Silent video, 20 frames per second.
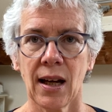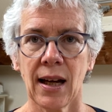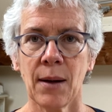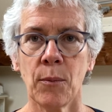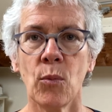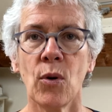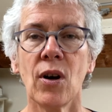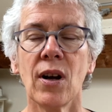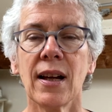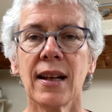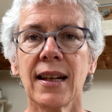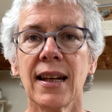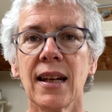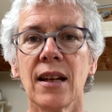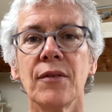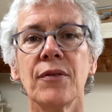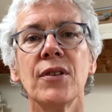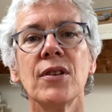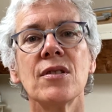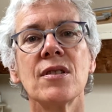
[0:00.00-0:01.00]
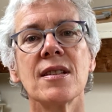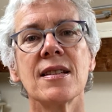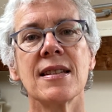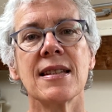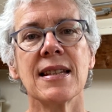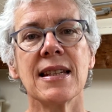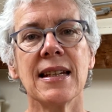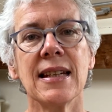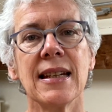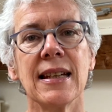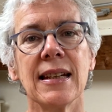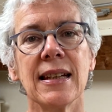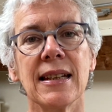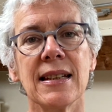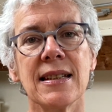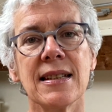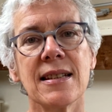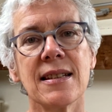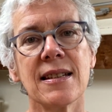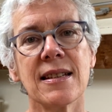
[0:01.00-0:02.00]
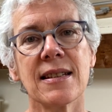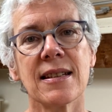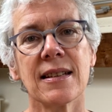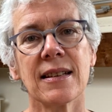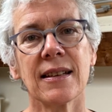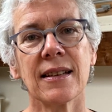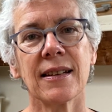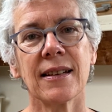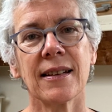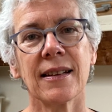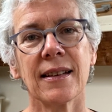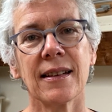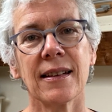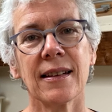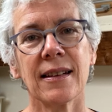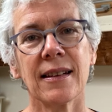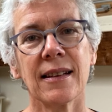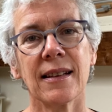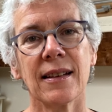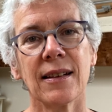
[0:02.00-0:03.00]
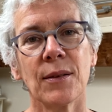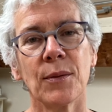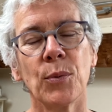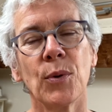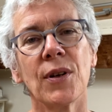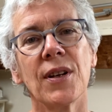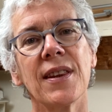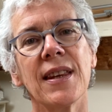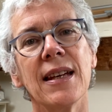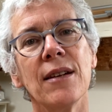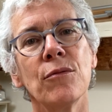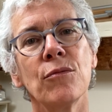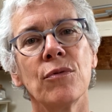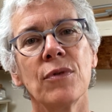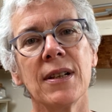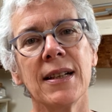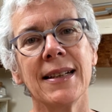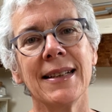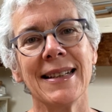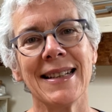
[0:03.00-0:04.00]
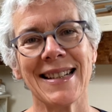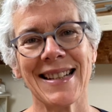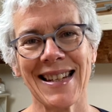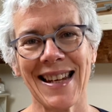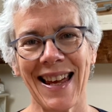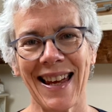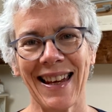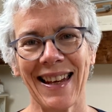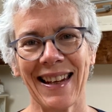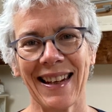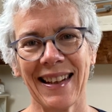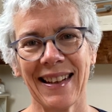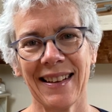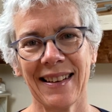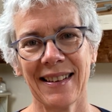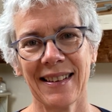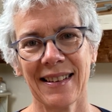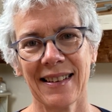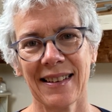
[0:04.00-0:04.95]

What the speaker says: And what I'd love you to see is, what are they really saying?